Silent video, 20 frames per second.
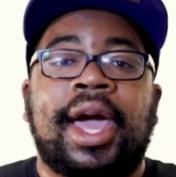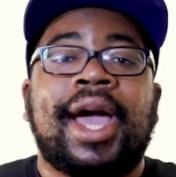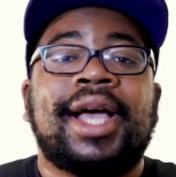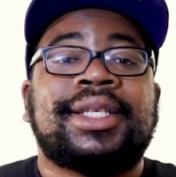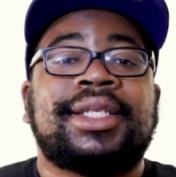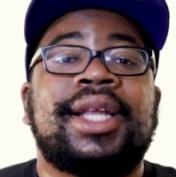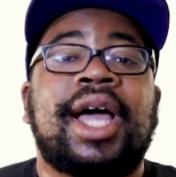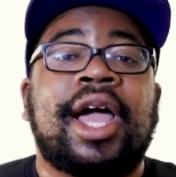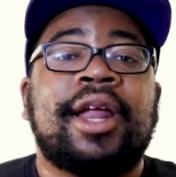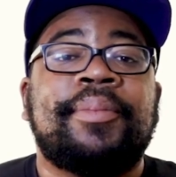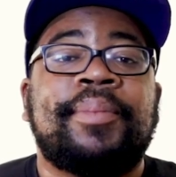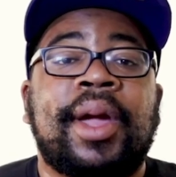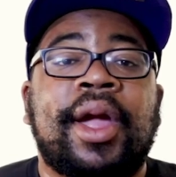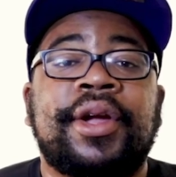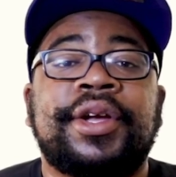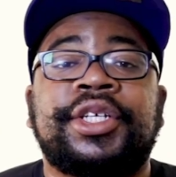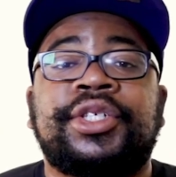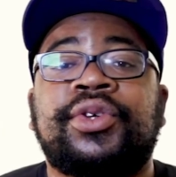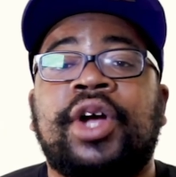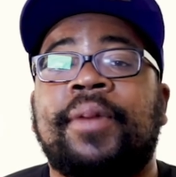S9
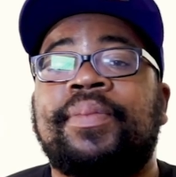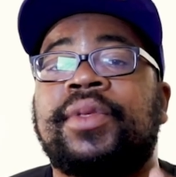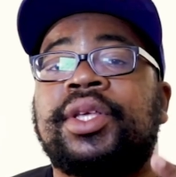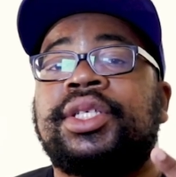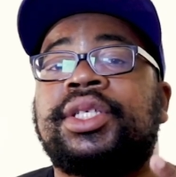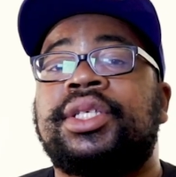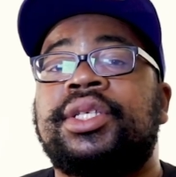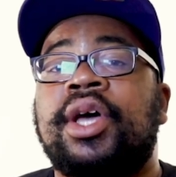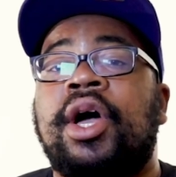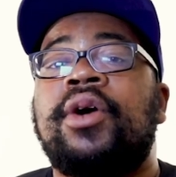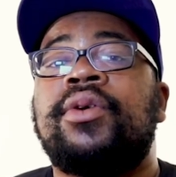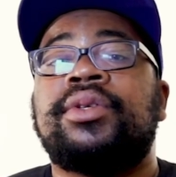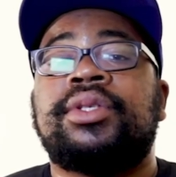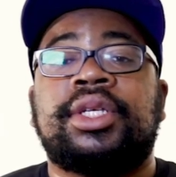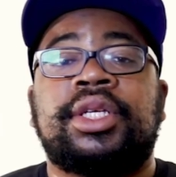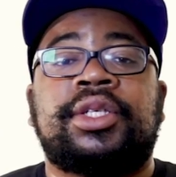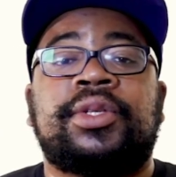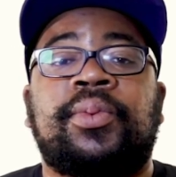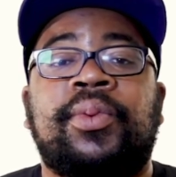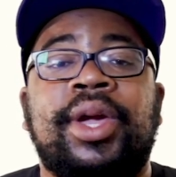bearings dropped the stones
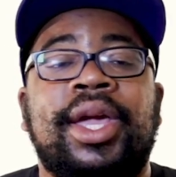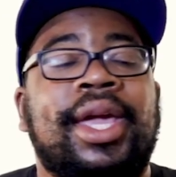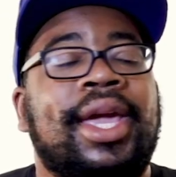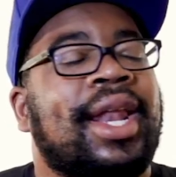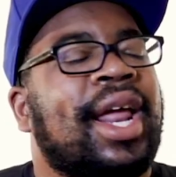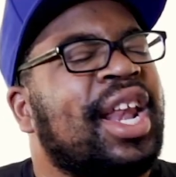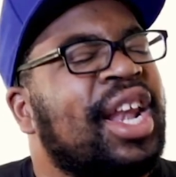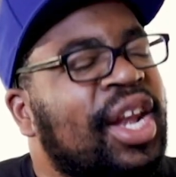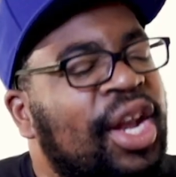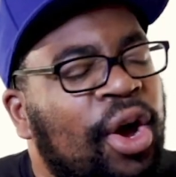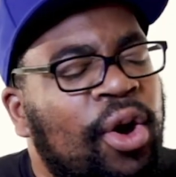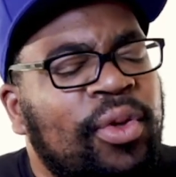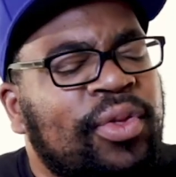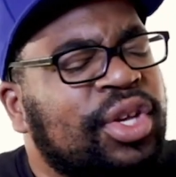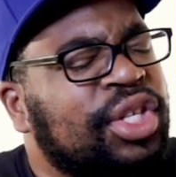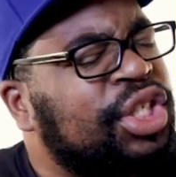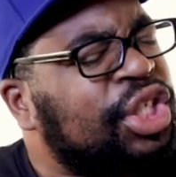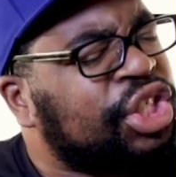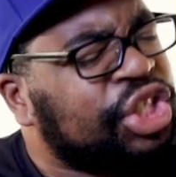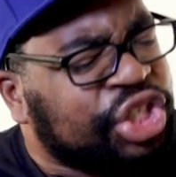this week, and I know
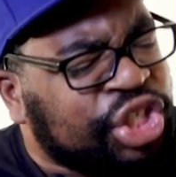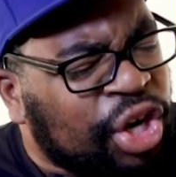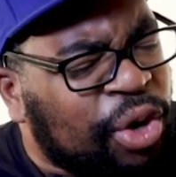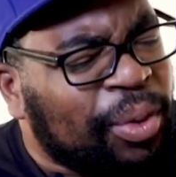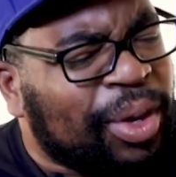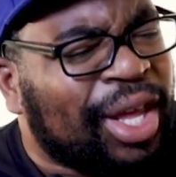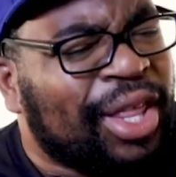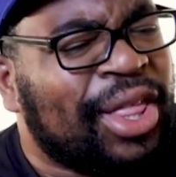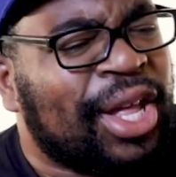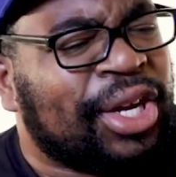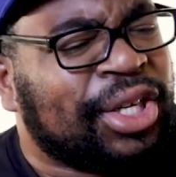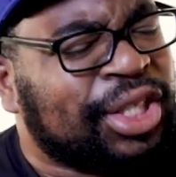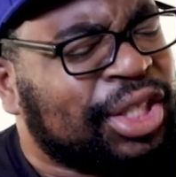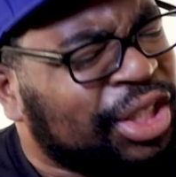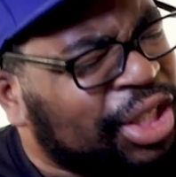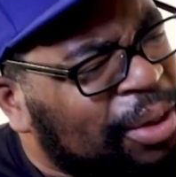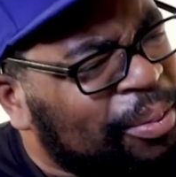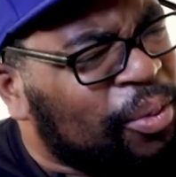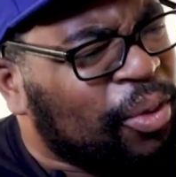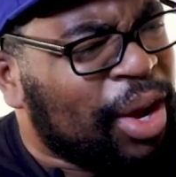there's a joke in there
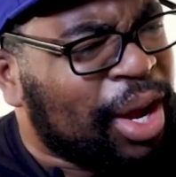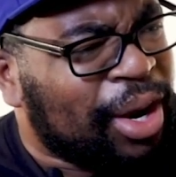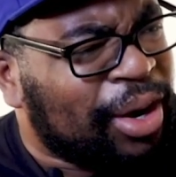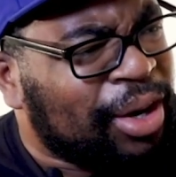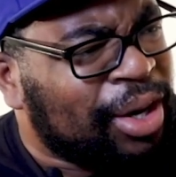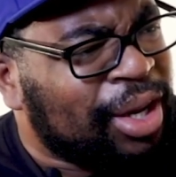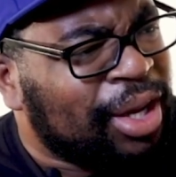somewhere.